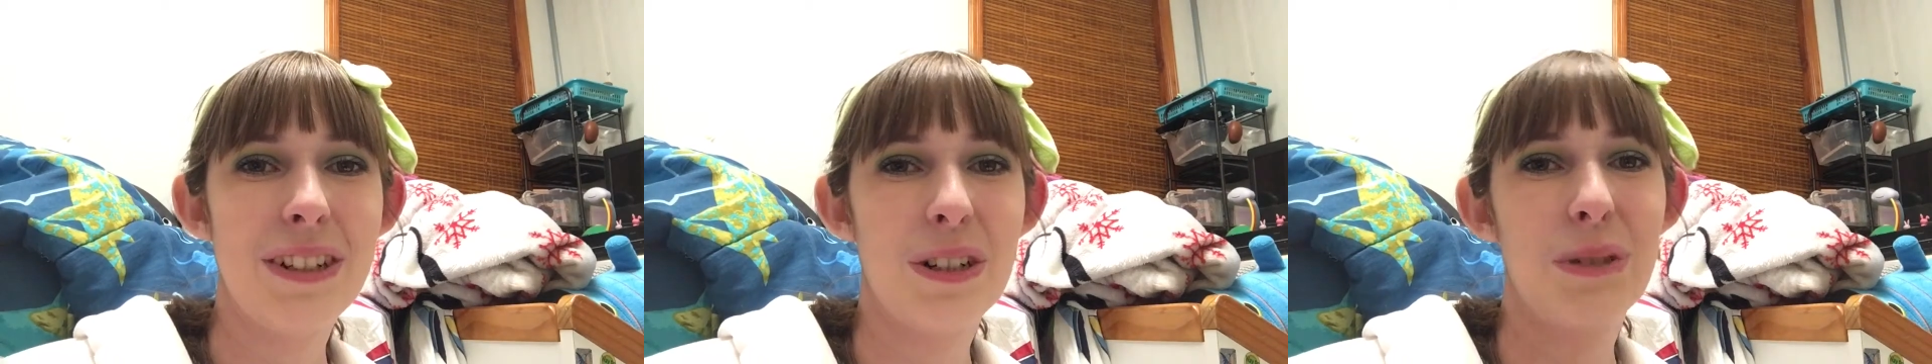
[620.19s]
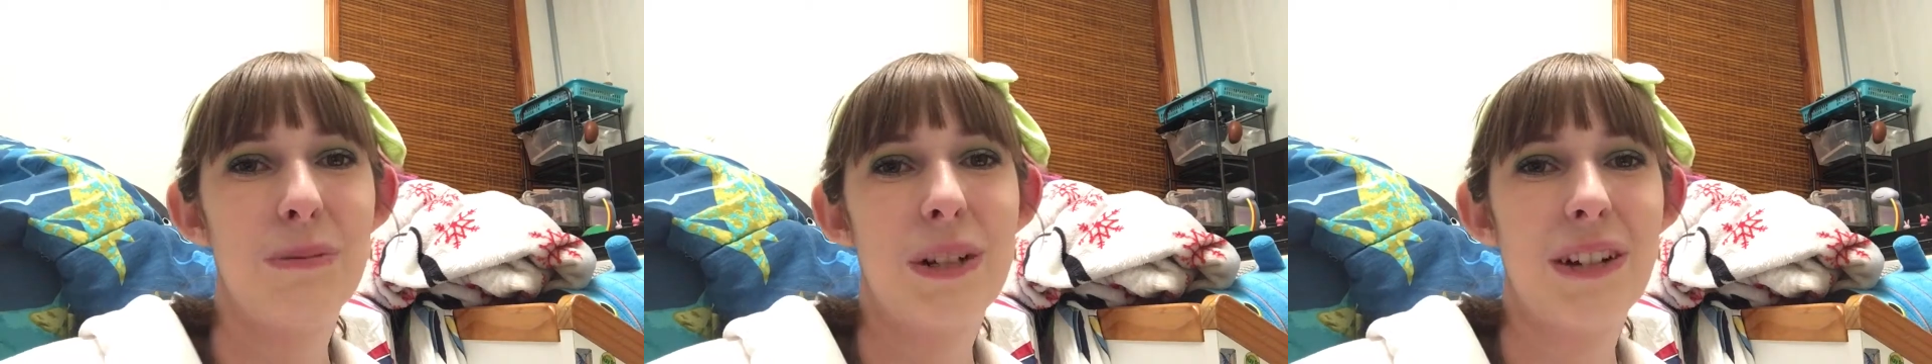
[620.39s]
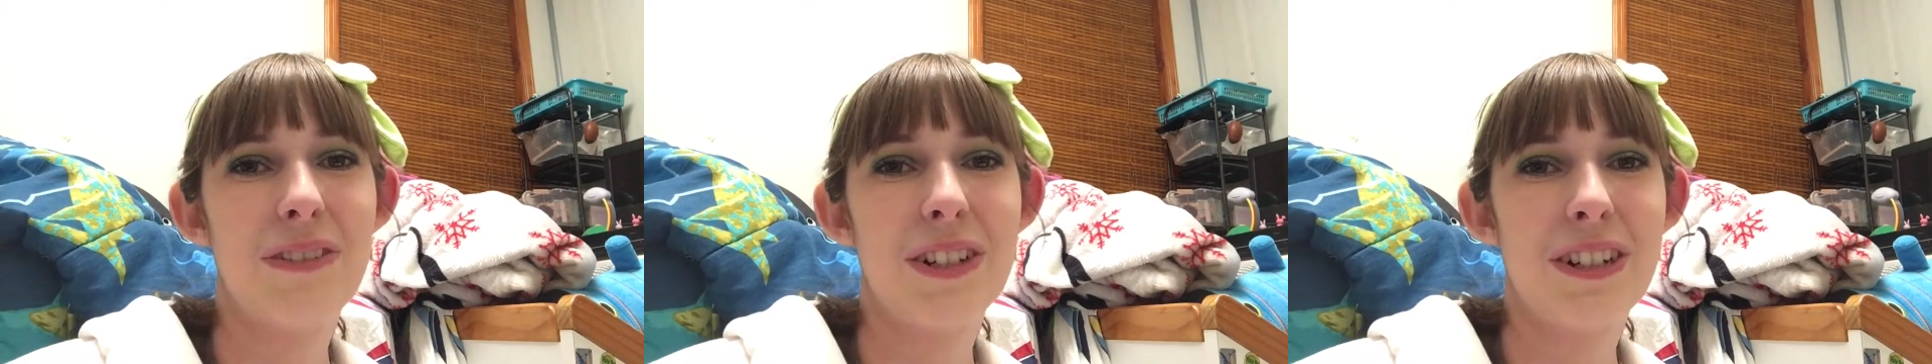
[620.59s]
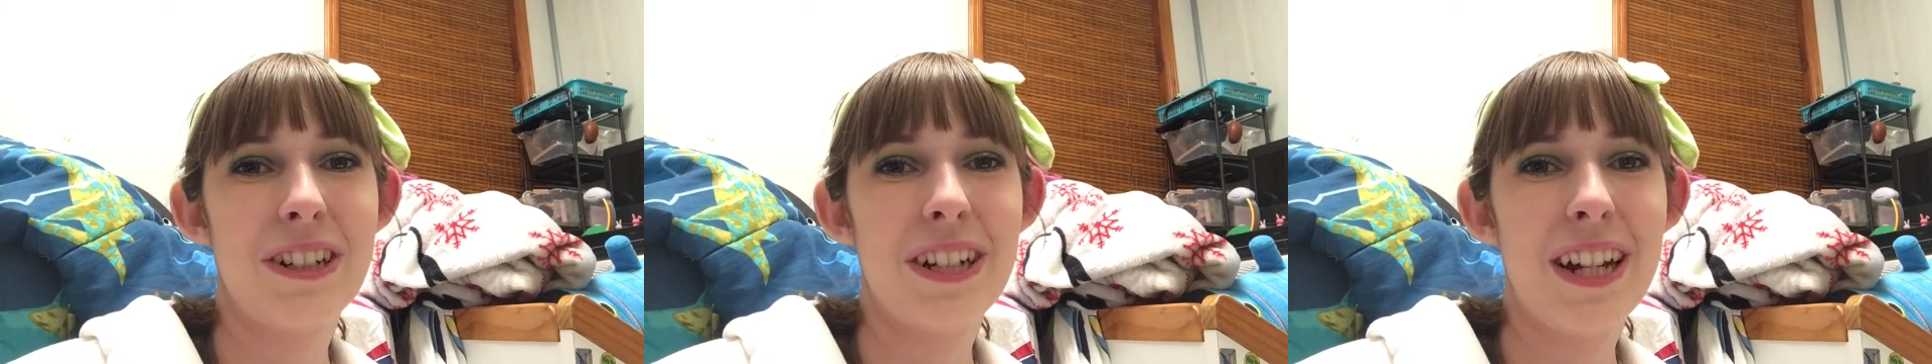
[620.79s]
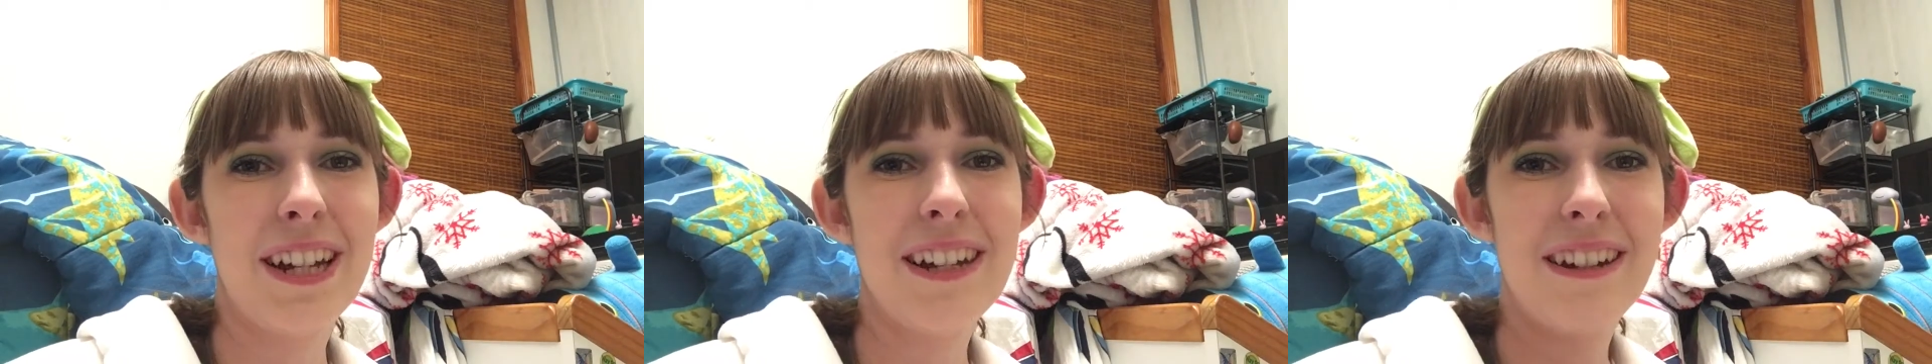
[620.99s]
I hope you have a good
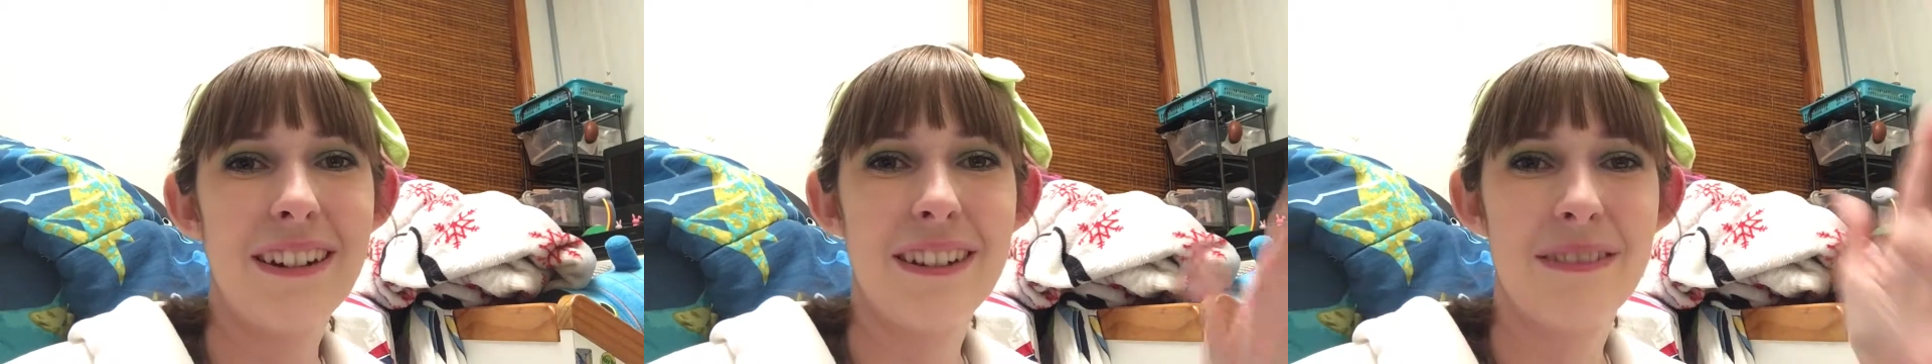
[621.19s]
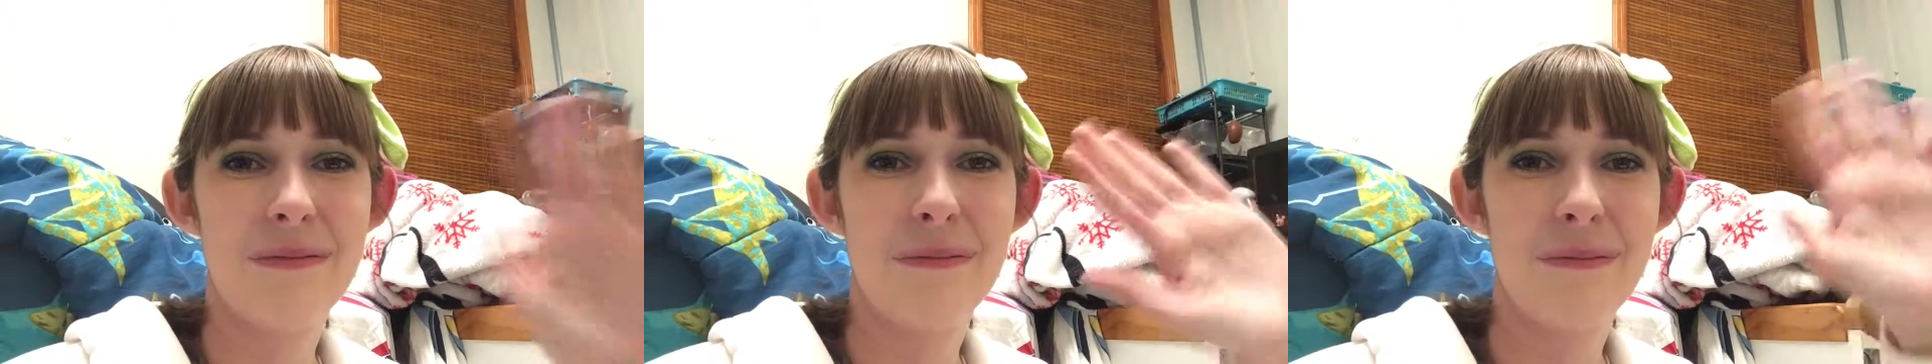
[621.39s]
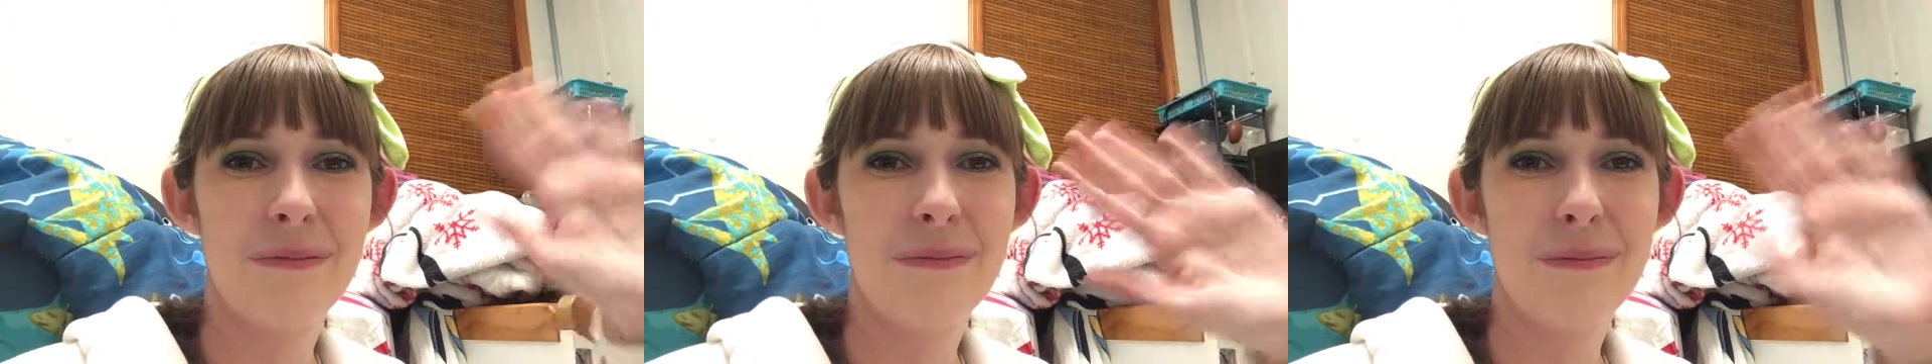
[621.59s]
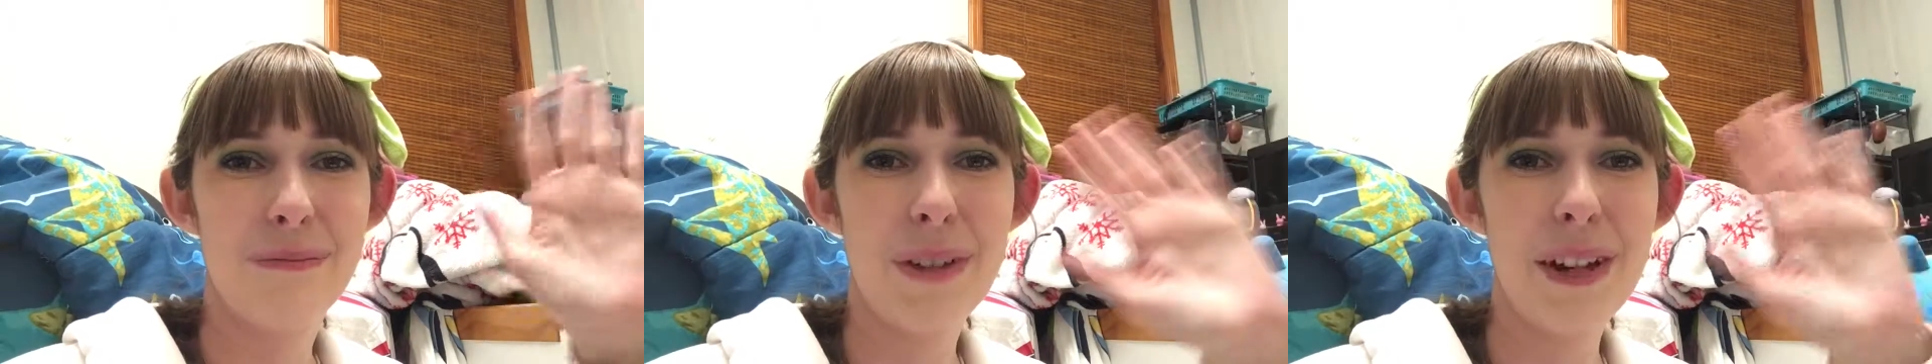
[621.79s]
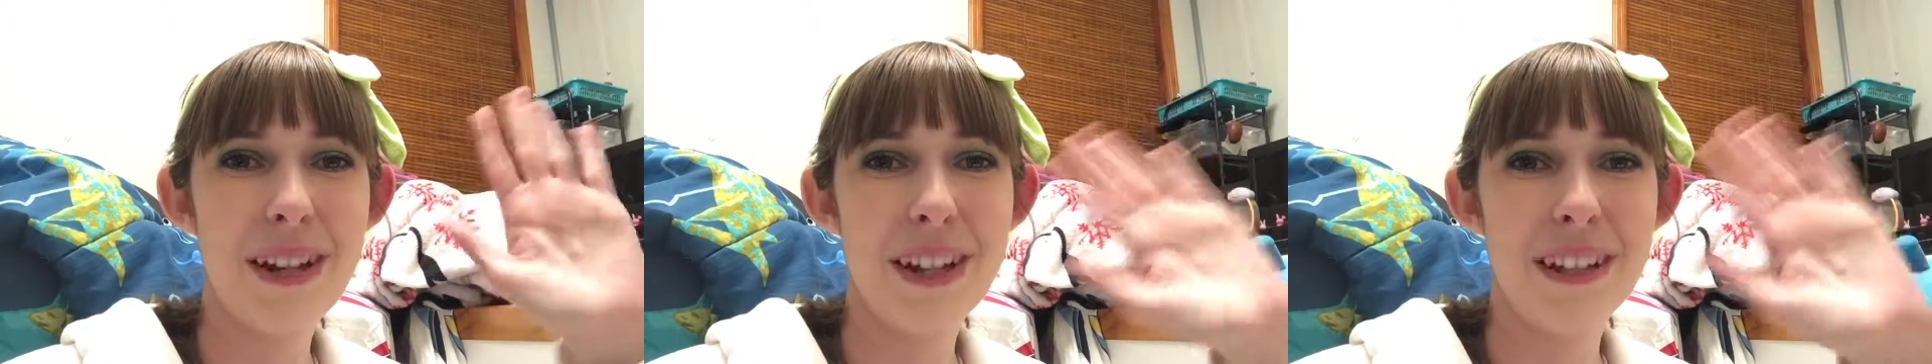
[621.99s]
night.
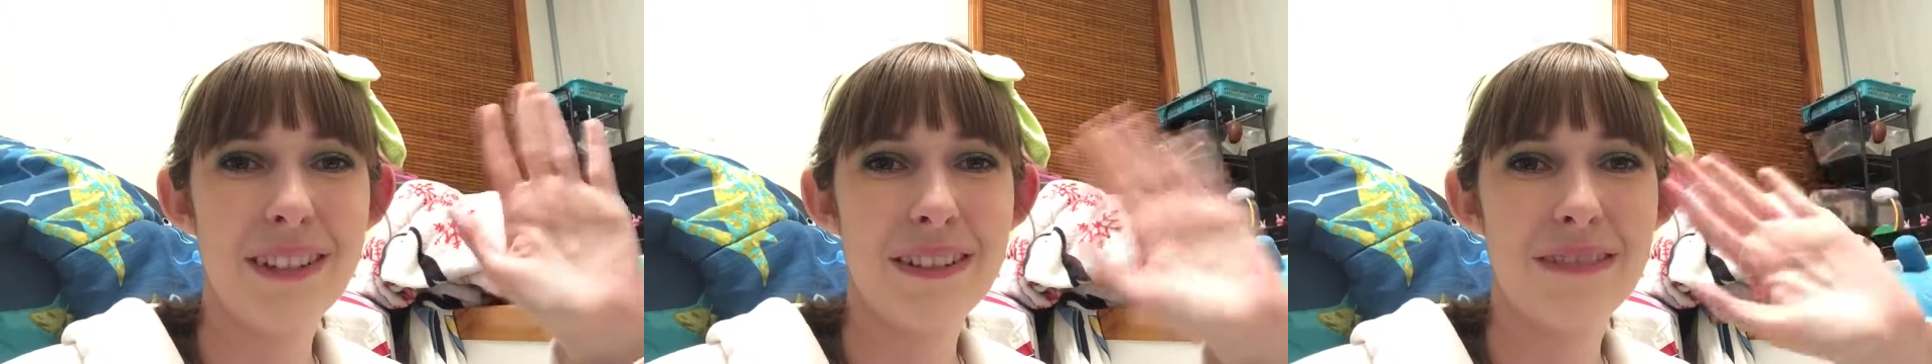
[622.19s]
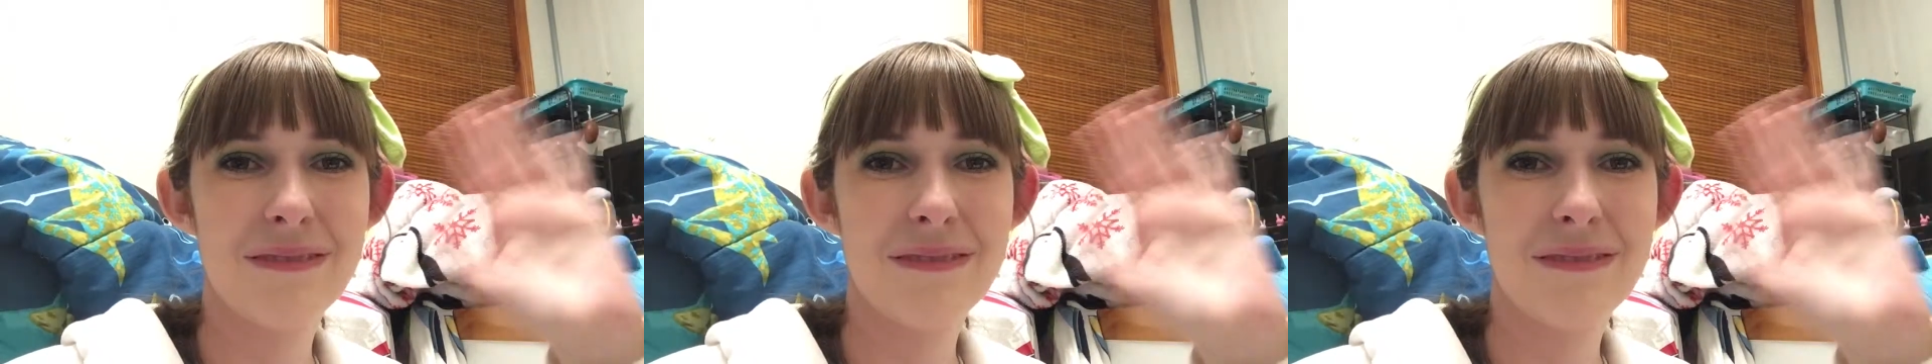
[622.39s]
Bye!